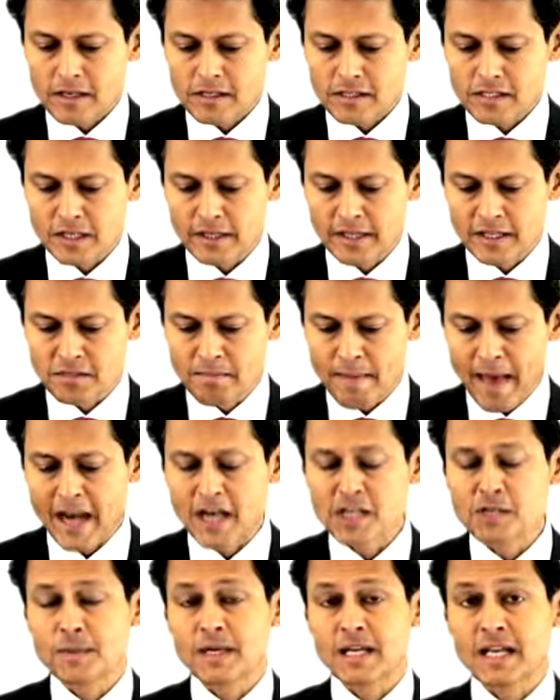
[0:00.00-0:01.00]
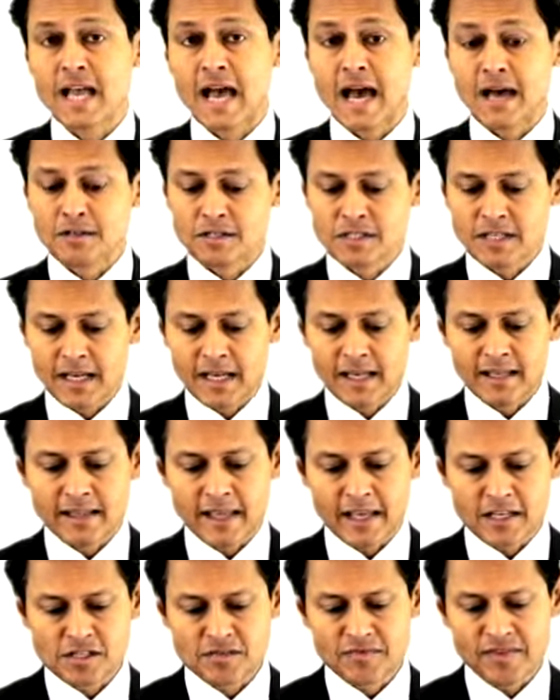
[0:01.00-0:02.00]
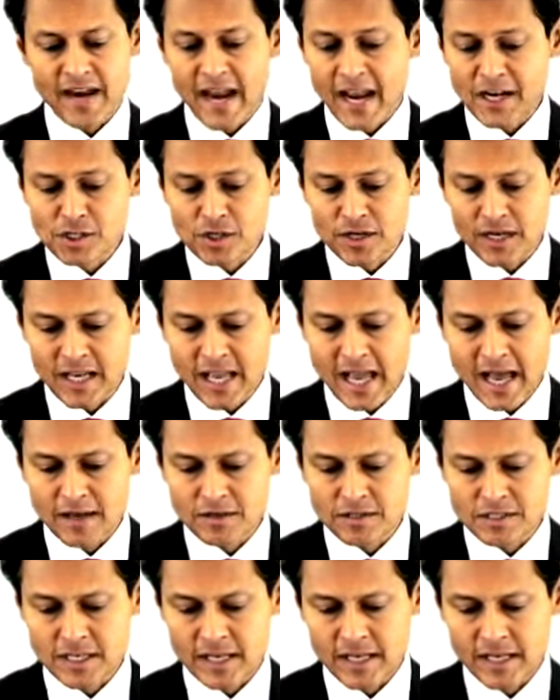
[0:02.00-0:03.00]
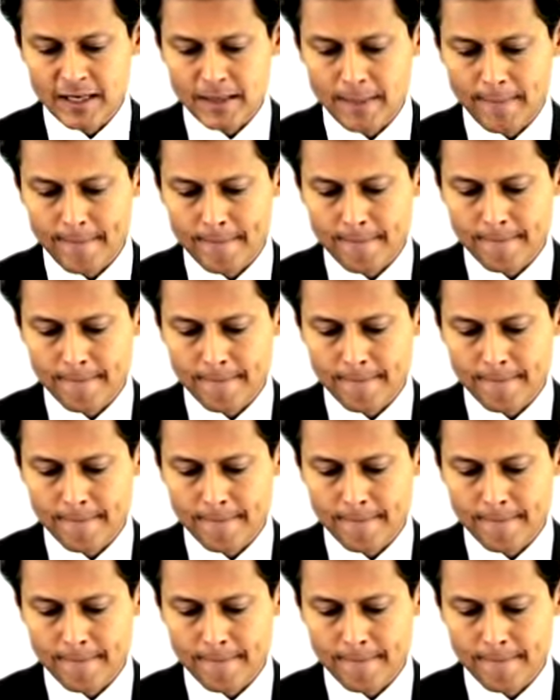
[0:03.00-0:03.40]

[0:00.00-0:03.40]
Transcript: So there's management accounting, there's financial accounting.